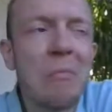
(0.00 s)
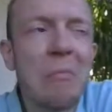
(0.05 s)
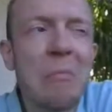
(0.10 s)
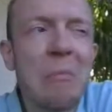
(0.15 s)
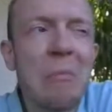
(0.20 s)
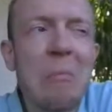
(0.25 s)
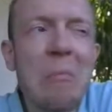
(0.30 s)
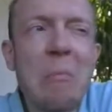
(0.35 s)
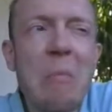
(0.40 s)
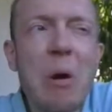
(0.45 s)

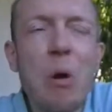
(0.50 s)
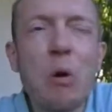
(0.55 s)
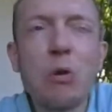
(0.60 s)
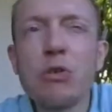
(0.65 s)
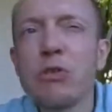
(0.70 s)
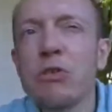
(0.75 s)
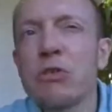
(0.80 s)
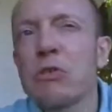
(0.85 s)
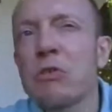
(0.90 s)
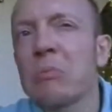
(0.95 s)

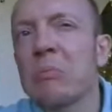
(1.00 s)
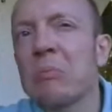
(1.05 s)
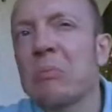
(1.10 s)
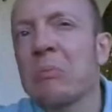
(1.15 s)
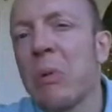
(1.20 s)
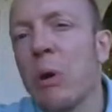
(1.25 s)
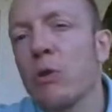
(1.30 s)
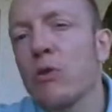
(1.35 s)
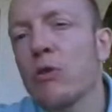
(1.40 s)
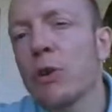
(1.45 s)
most
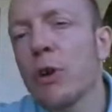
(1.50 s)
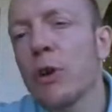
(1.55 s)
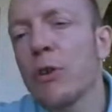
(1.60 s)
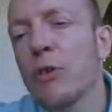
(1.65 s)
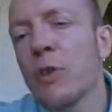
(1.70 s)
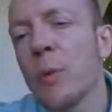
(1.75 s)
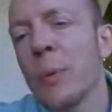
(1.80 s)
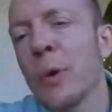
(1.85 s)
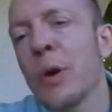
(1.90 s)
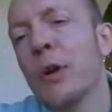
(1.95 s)

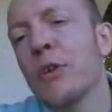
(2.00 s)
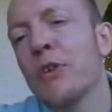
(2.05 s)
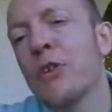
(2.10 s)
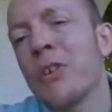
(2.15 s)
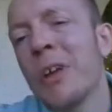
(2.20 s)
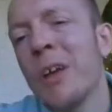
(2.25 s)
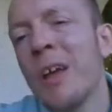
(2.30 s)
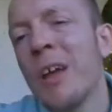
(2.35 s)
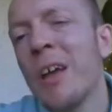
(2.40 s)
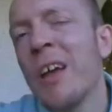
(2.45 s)
customers,
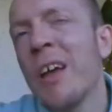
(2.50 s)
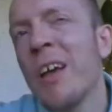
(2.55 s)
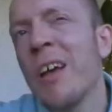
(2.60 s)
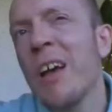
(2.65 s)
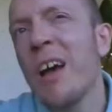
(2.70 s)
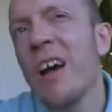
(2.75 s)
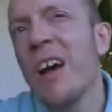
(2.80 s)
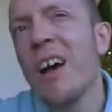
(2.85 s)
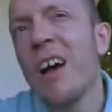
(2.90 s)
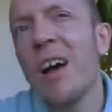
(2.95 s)

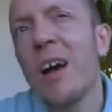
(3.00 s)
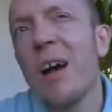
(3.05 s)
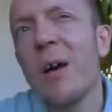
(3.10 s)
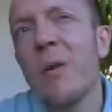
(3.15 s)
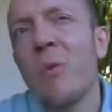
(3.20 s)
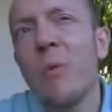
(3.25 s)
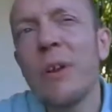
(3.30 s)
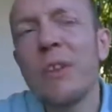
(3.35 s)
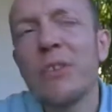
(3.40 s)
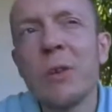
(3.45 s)

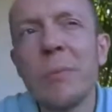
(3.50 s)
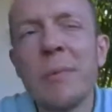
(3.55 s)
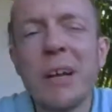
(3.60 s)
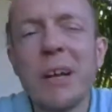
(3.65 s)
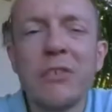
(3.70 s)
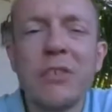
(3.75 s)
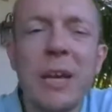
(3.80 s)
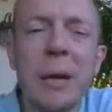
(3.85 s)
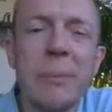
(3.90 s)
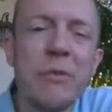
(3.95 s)
with some
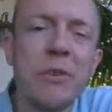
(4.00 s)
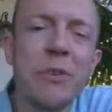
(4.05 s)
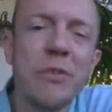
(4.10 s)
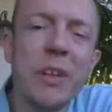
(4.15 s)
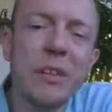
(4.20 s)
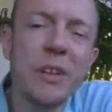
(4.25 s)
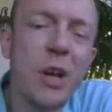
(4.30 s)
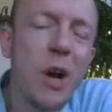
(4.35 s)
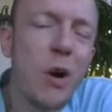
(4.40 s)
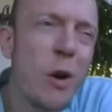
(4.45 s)
exceptions
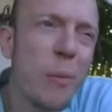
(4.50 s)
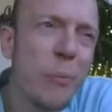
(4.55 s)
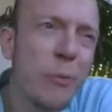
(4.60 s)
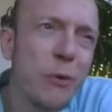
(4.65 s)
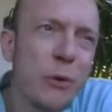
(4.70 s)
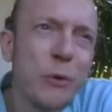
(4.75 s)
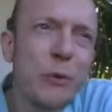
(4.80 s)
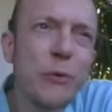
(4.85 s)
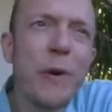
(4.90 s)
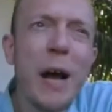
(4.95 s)
that go up
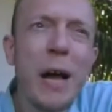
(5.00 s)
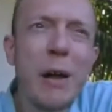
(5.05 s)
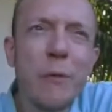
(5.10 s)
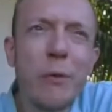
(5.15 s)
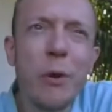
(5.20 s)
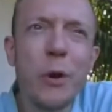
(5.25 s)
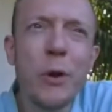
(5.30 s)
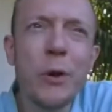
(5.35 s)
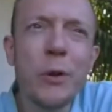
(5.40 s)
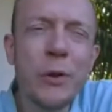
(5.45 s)
to
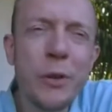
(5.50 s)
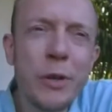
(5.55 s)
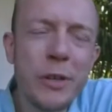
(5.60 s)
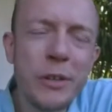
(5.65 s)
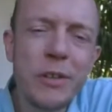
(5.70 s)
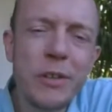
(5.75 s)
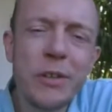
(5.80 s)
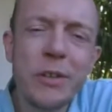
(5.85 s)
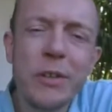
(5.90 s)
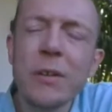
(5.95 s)

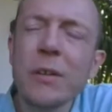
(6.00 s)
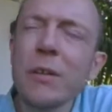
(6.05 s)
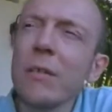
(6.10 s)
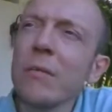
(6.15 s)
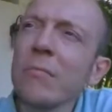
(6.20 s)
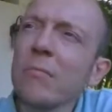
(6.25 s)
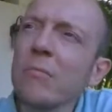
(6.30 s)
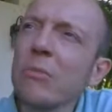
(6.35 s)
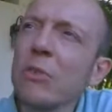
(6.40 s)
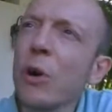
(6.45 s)
$500
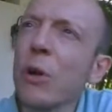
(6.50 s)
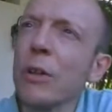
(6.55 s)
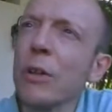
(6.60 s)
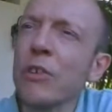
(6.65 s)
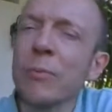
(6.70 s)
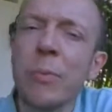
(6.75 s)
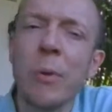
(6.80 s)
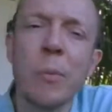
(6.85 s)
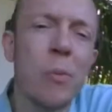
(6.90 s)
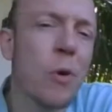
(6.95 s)

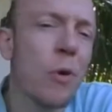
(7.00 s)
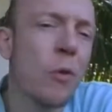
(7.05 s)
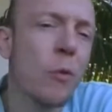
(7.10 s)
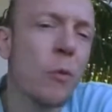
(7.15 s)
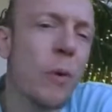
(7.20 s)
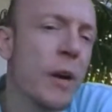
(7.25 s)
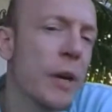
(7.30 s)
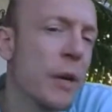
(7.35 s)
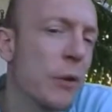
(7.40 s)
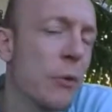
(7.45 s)
per month,
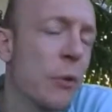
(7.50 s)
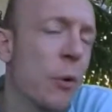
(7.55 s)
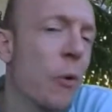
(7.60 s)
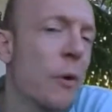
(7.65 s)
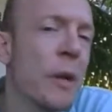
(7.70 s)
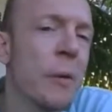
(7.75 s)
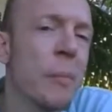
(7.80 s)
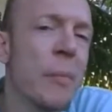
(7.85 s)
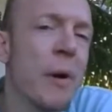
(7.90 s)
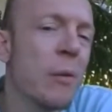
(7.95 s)
where you're
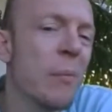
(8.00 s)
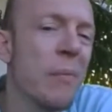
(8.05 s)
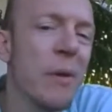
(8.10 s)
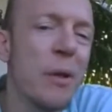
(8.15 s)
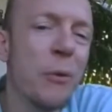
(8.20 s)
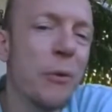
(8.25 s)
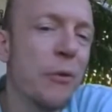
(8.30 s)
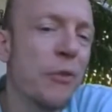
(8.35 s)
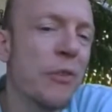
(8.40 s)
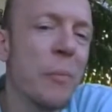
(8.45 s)
talking about
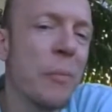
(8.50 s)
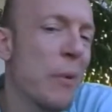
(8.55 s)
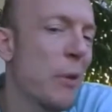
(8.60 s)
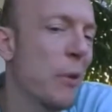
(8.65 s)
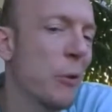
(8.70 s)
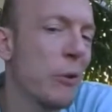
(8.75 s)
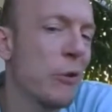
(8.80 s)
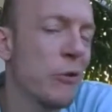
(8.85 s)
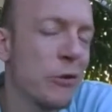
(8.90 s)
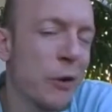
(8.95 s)
millions and
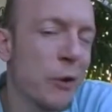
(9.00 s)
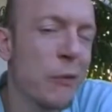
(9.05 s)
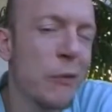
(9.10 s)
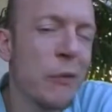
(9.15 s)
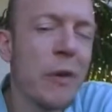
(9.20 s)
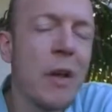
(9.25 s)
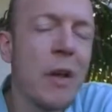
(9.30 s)
millions of